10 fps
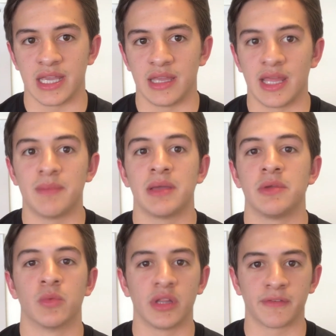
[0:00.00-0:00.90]
and that made
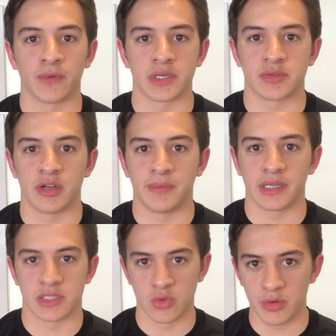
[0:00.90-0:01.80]
me really frustrated
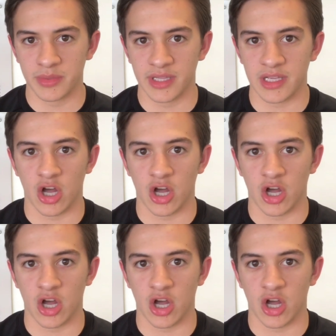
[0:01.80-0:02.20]
because normally